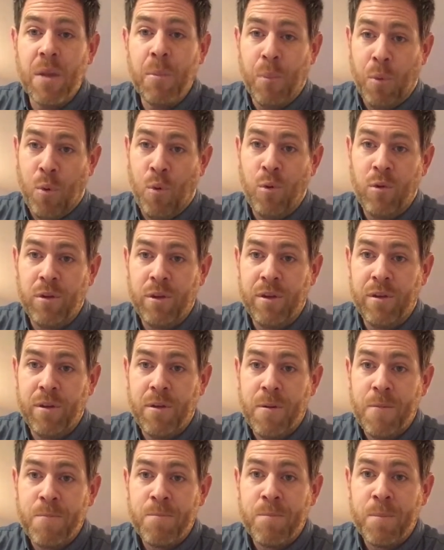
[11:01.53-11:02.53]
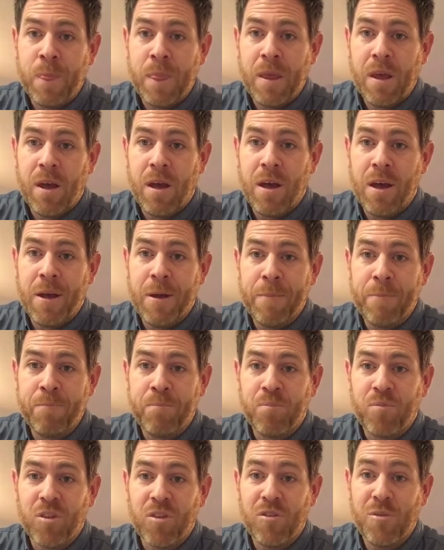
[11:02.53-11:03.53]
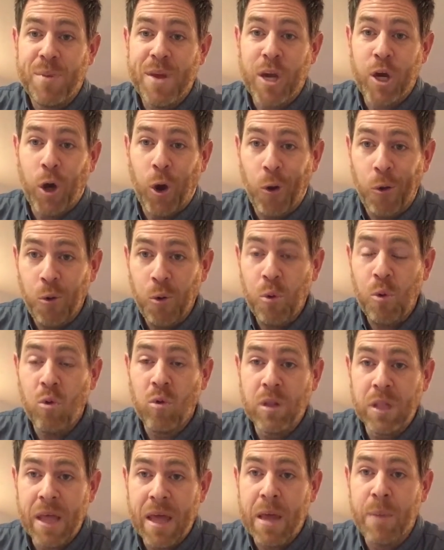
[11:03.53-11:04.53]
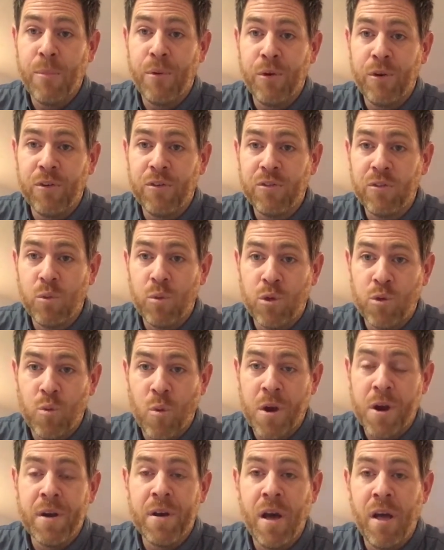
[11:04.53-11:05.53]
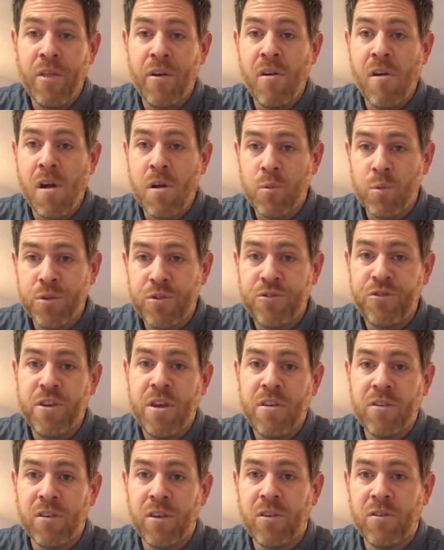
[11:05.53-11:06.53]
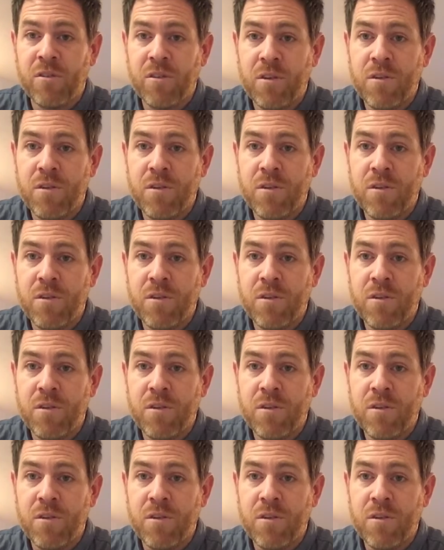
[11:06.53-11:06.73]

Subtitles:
in Portland, to be co-laborers with one another and with Jesus,